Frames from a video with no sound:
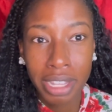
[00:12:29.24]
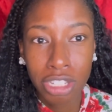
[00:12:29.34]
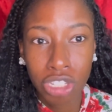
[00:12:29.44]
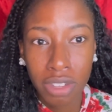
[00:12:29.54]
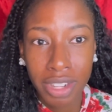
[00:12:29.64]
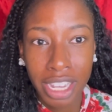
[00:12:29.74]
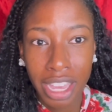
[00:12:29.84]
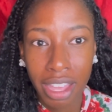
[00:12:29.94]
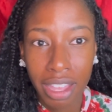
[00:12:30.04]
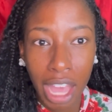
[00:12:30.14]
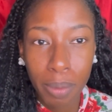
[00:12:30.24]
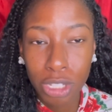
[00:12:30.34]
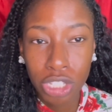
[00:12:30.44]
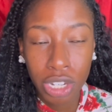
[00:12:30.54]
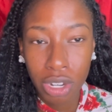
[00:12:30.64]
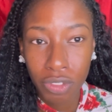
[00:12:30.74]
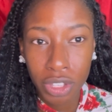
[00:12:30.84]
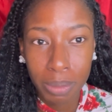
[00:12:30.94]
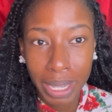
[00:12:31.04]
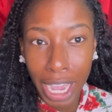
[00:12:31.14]
Chevalier. I was cheering
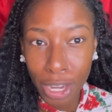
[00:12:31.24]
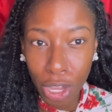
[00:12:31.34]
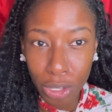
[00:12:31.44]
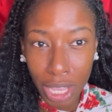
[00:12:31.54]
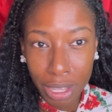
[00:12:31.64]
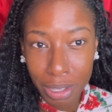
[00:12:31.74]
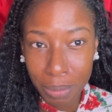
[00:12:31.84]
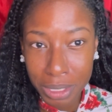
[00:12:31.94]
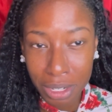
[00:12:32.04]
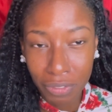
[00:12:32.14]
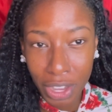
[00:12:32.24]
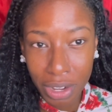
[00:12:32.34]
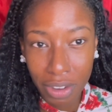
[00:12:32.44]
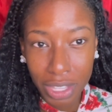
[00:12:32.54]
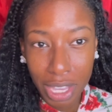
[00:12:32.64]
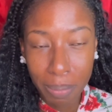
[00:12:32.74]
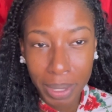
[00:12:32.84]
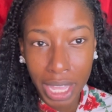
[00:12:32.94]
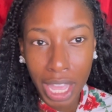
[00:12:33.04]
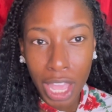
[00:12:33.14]
for them. Like I know it was an affair and everything,
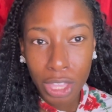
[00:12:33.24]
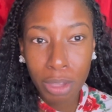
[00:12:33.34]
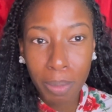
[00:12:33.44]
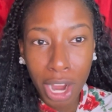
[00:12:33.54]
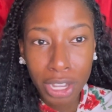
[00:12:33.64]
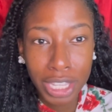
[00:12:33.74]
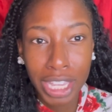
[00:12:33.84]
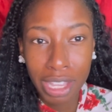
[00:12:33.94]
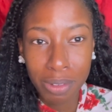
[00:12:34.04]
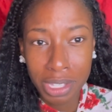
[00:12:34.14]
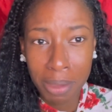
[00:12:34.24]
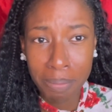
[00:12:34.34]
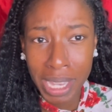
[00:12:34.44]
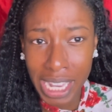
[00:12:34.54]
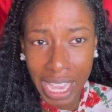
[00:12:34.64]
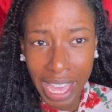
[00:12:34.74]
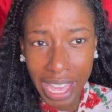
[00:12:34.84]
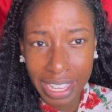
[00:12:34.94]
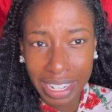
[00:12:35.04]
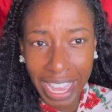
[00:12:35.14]
but the Marquis, it was a meanie head.